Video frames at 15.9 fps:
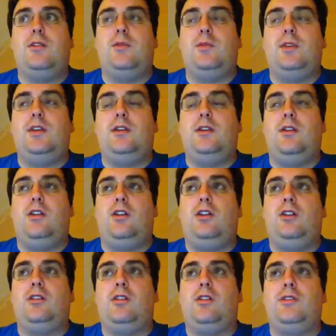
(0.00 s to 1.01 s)
that we
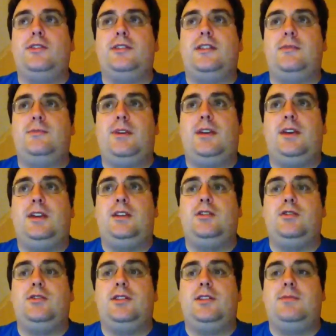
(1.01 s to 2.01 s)
all are on the same
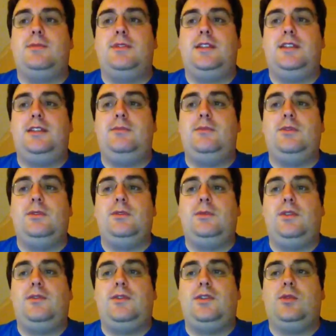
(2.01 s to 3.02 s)
page or same team or that
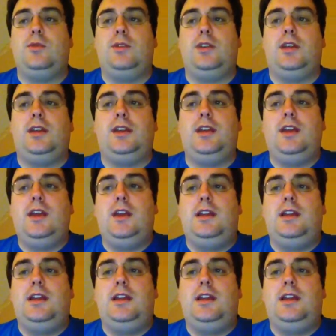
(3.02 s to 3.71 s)
we even agree,